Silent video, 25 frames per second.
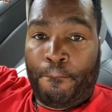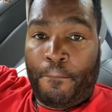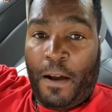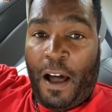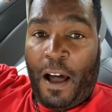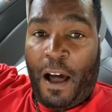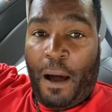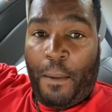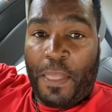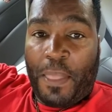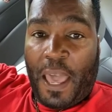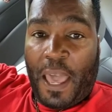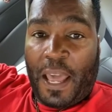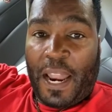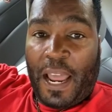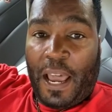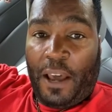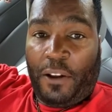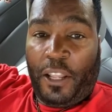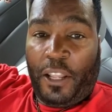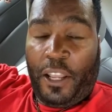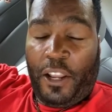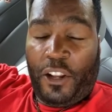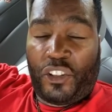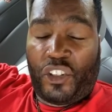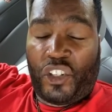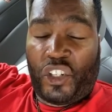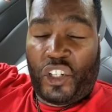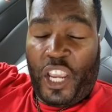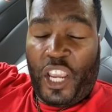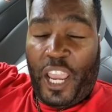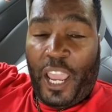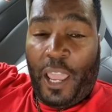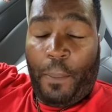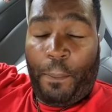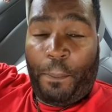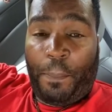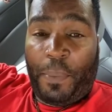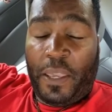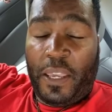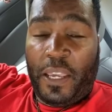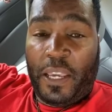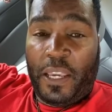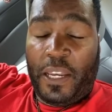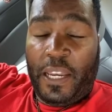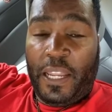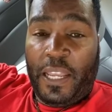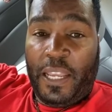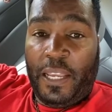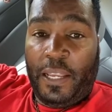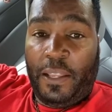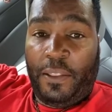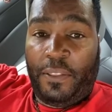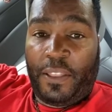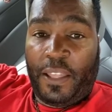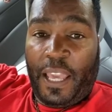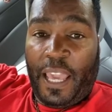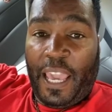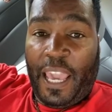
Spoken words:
I'm not out here championing the